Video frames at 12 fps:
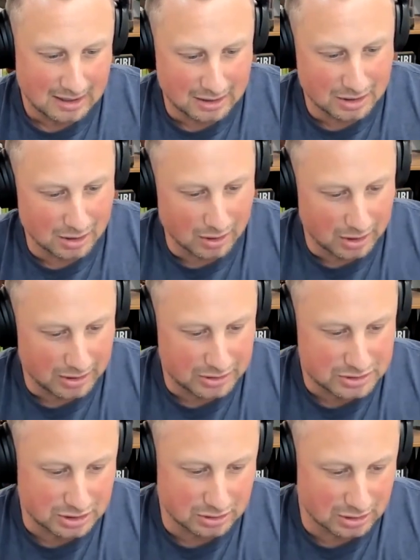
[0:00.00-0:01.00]

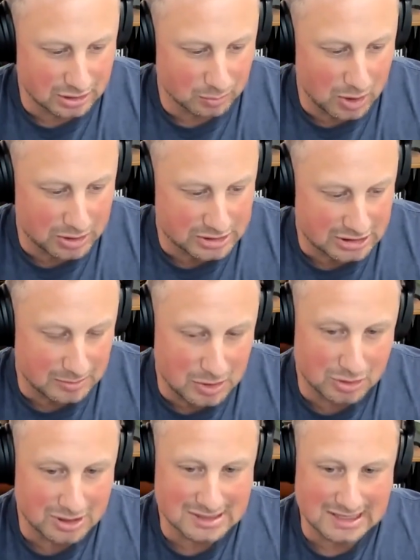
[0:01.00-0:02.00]
There's certainly wellness
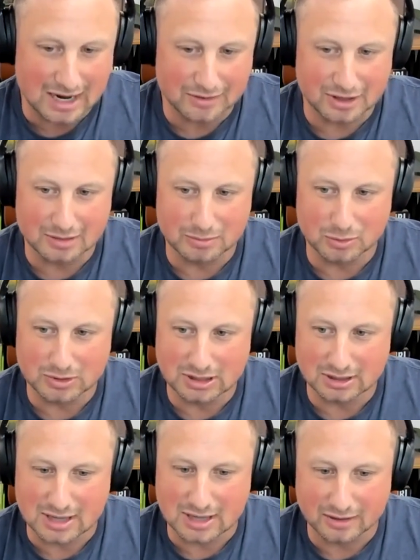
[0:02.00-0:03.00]
communities out there, but we
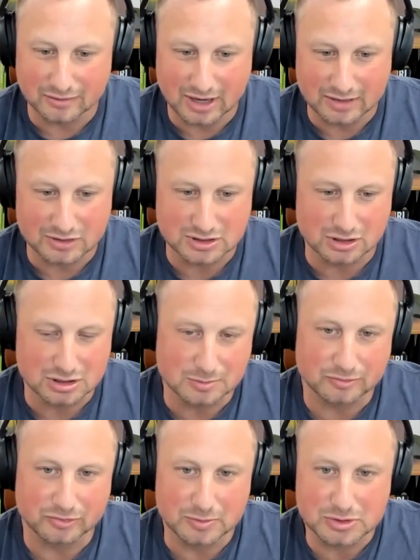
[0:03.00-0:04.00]
did kind of have to start
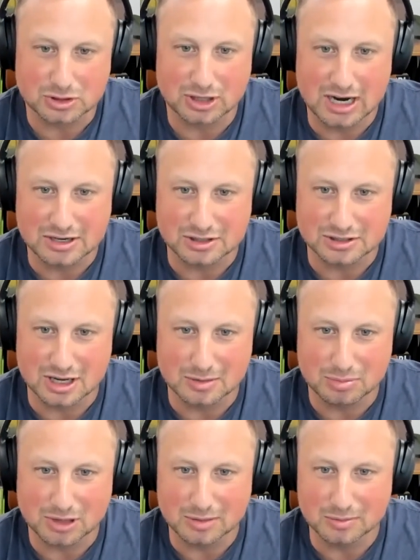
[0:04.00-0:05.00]
from scratch. There's not
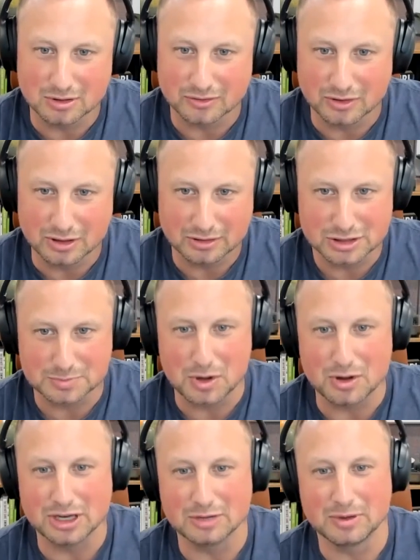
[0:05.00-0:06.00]
a playbook for a
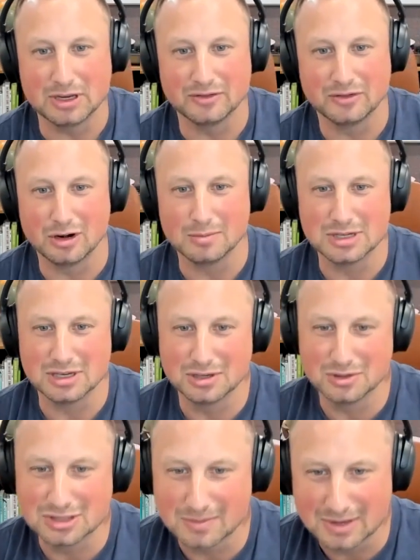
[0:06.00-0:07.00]
small independent pharmacy to
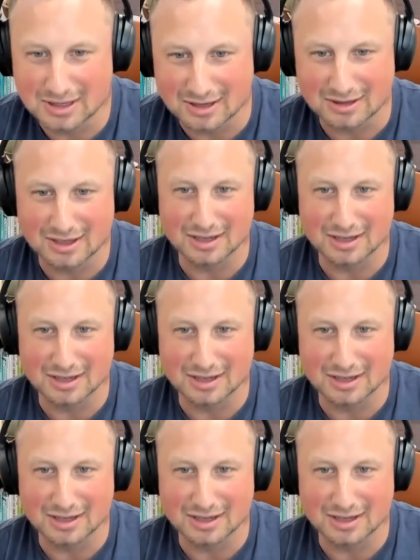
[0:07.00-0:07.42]
do something like